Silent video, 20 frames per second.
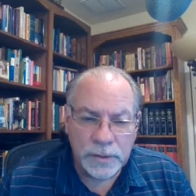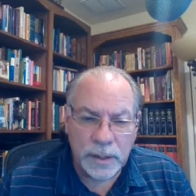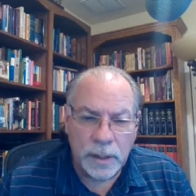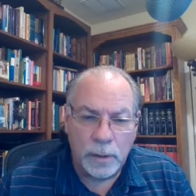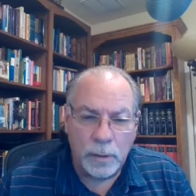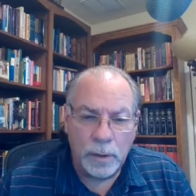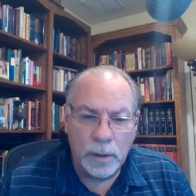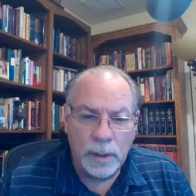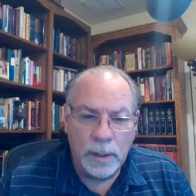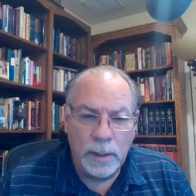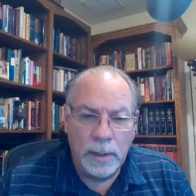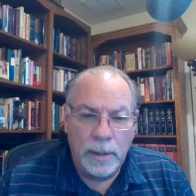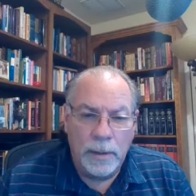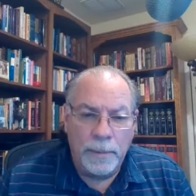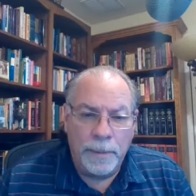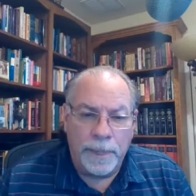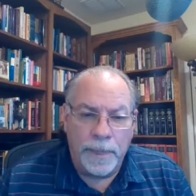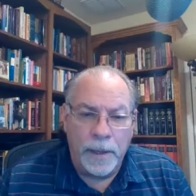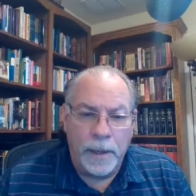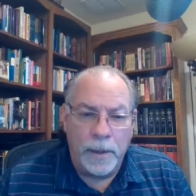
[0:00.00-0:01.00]
So,
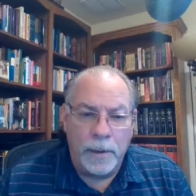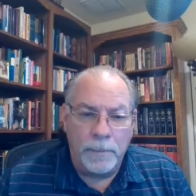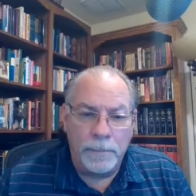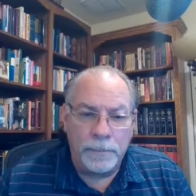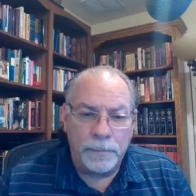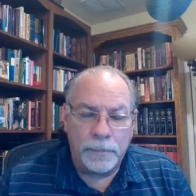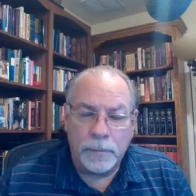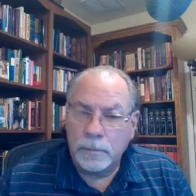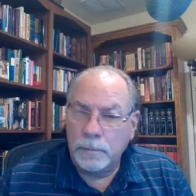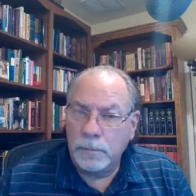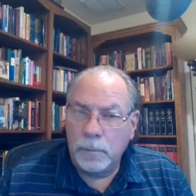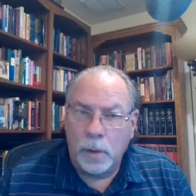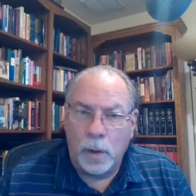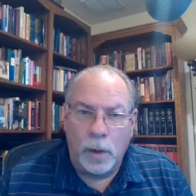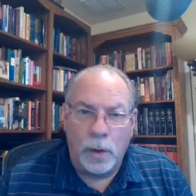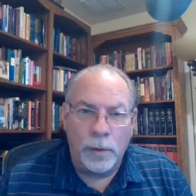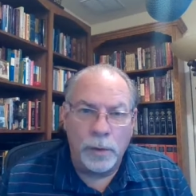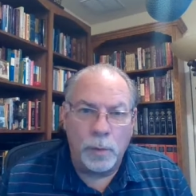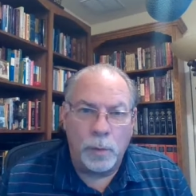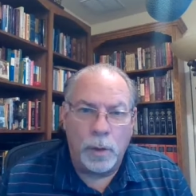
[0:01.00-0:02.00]
um,
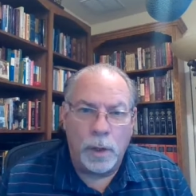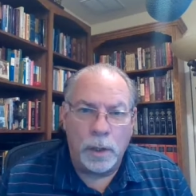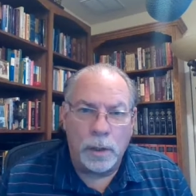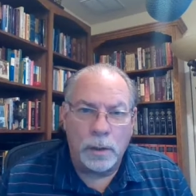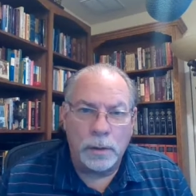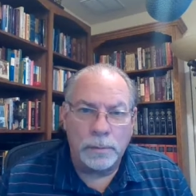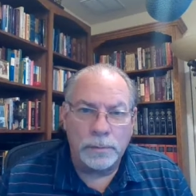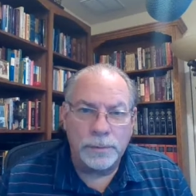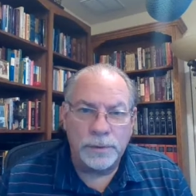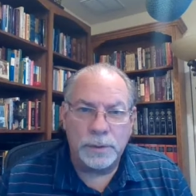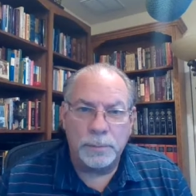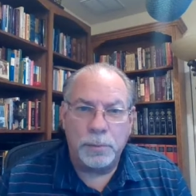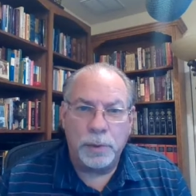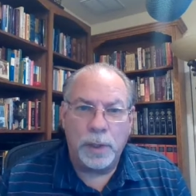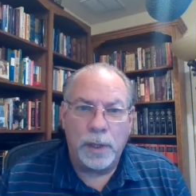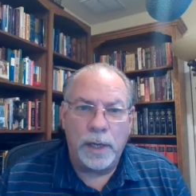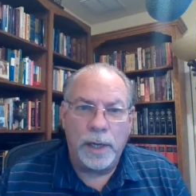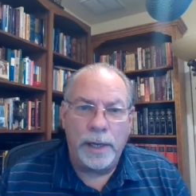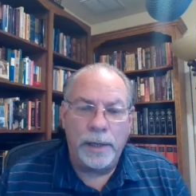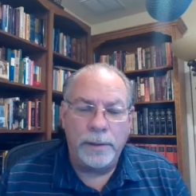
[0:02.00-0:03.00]
all the water
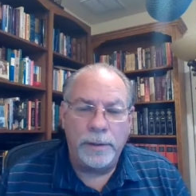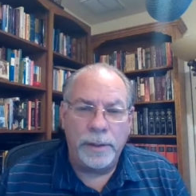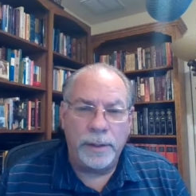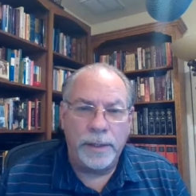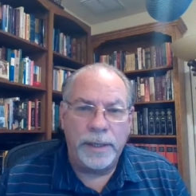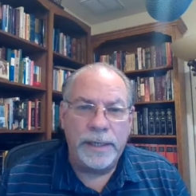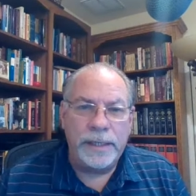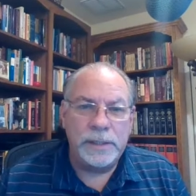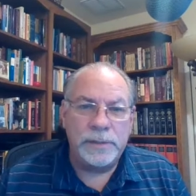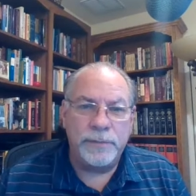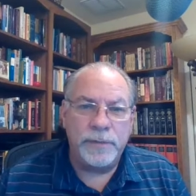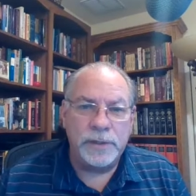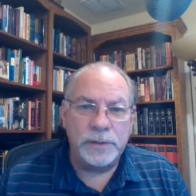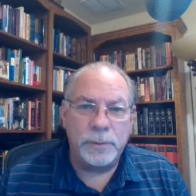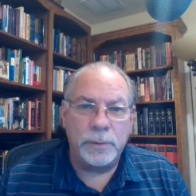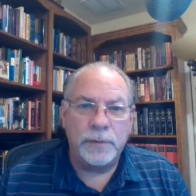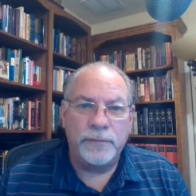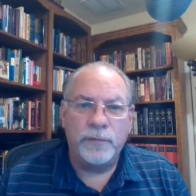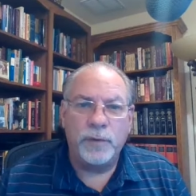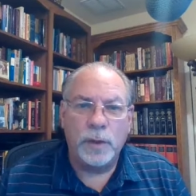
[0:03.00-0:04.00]
supplied the needs of
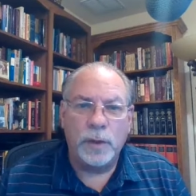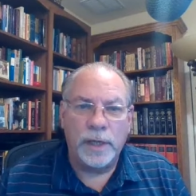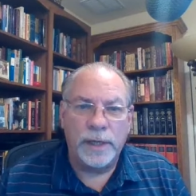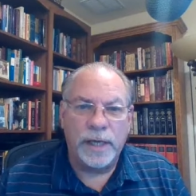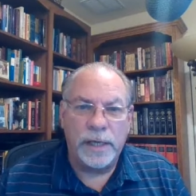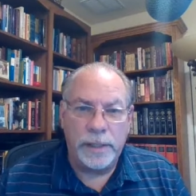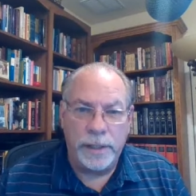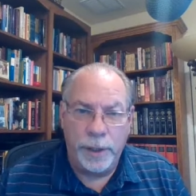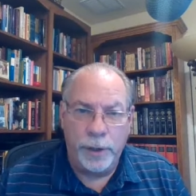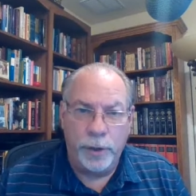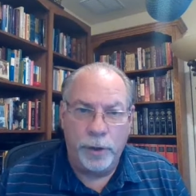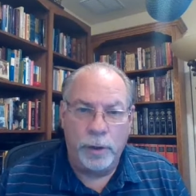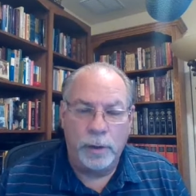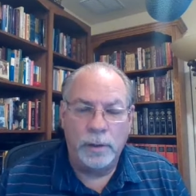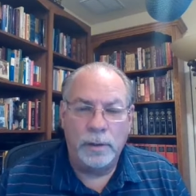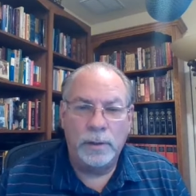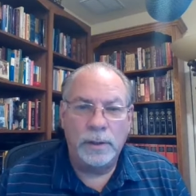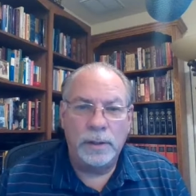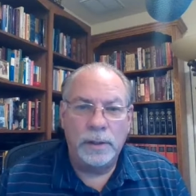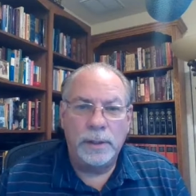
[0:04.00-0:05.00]
Israel for like a year.
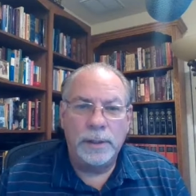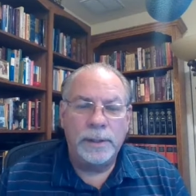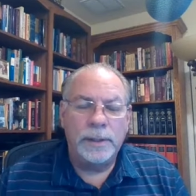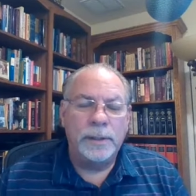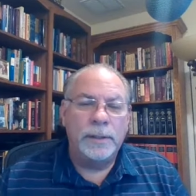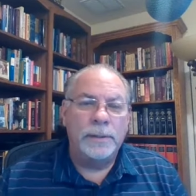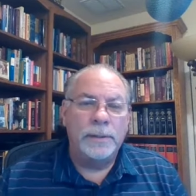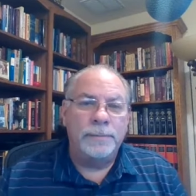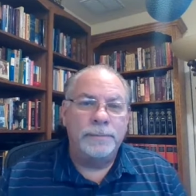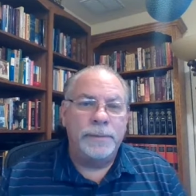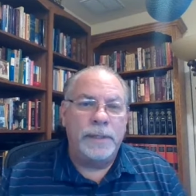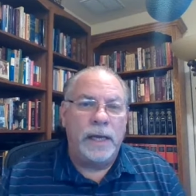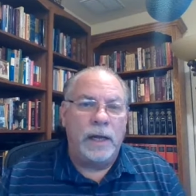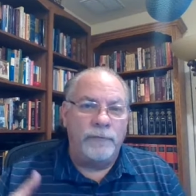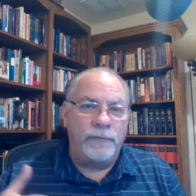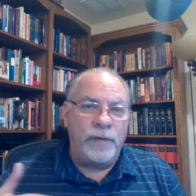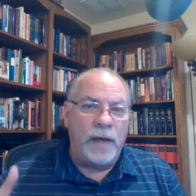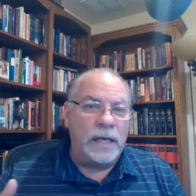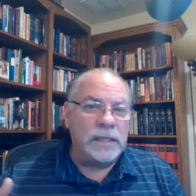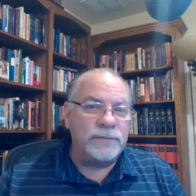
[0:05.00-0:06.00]

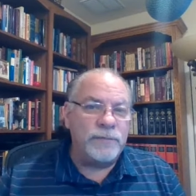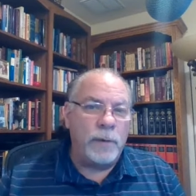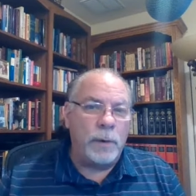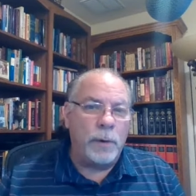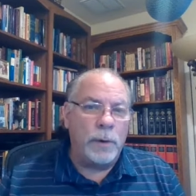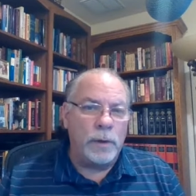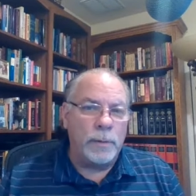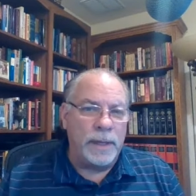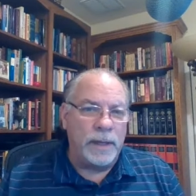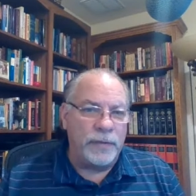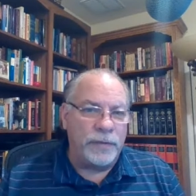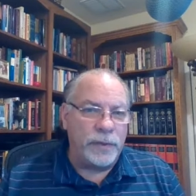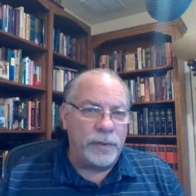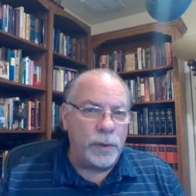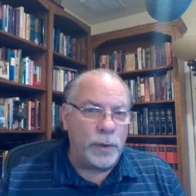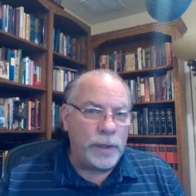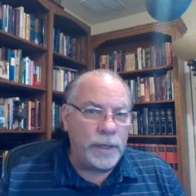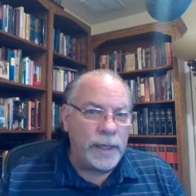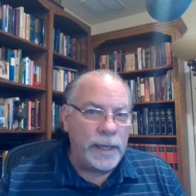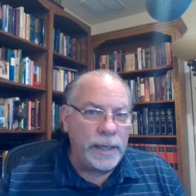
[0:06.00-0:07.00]
Now, fast forward about
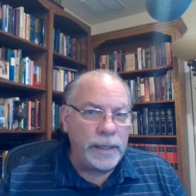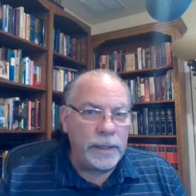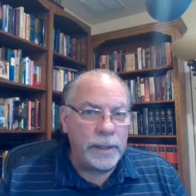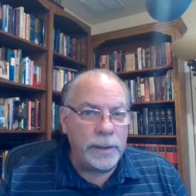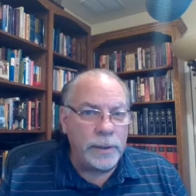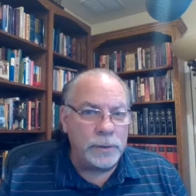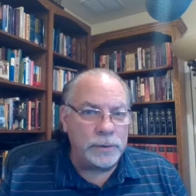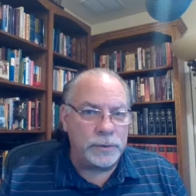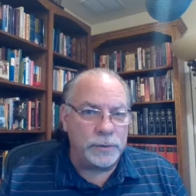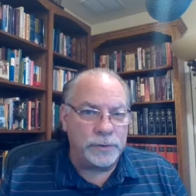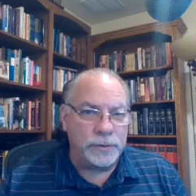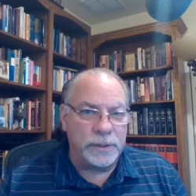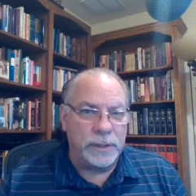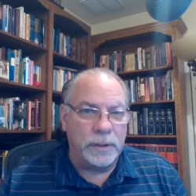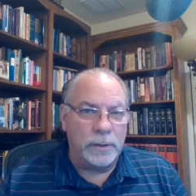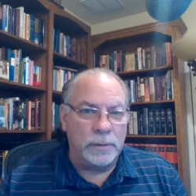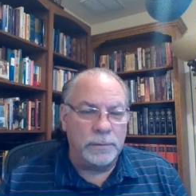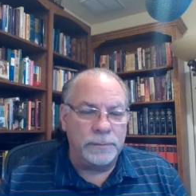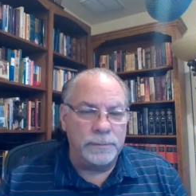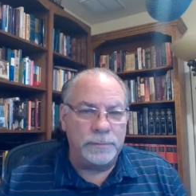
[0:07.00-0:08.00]
38 years or
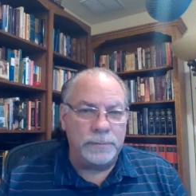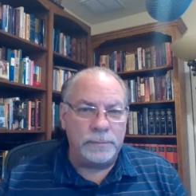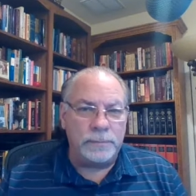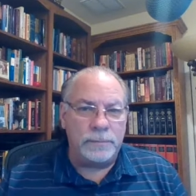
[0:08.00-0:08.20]
so,